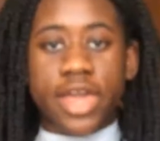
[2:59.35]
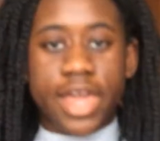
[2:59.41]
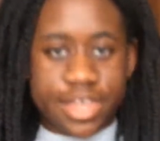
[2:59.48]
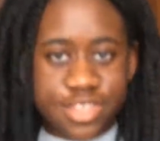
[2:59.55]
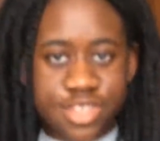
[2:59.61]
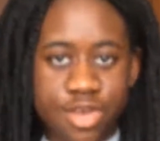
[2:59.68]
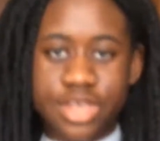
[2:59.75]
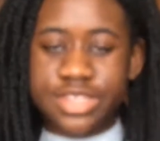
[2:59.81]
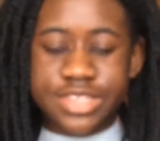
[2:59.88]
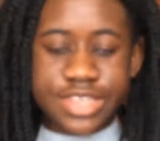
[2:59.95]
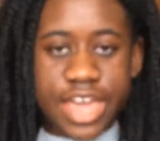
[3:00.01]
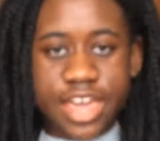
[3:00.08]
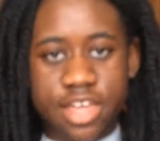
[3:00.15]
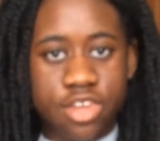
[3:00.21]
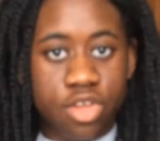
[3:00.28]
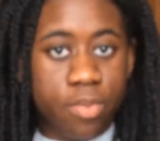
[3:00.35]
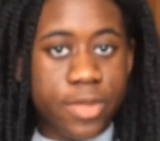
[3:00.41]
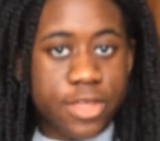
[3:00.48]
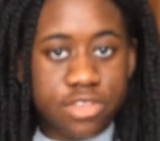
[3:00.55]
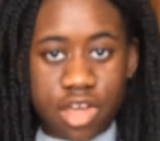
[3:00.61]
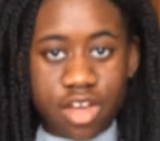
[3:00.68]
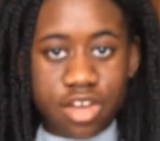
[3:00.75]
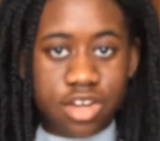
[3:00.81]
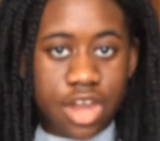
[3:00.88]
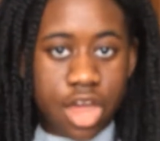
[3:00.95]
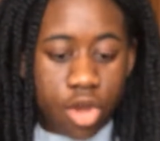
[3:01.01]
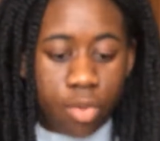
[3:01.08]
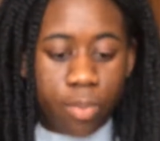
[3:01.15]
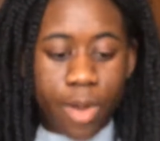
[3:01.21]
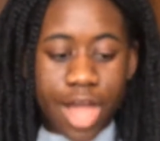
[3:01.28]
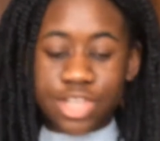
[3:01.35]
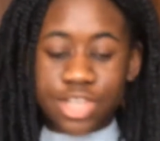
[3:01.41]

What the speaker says: Okay, so it's getting a little bit dark now, but